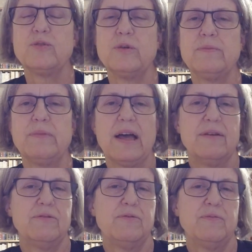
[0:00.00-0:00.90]
it.
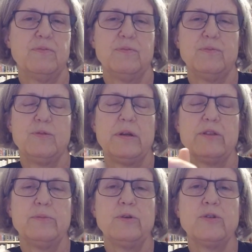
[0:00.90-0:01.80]
Have too many other
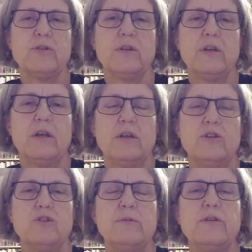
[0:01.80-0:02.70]
books.
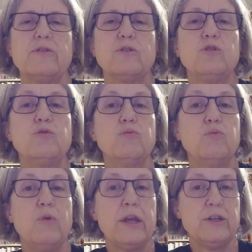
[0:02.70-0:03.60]
Too many other
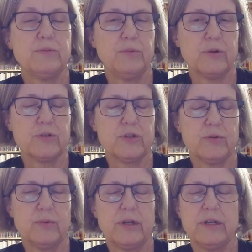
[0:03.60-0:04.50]
great books to
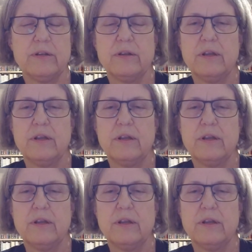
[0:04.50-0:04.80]
read.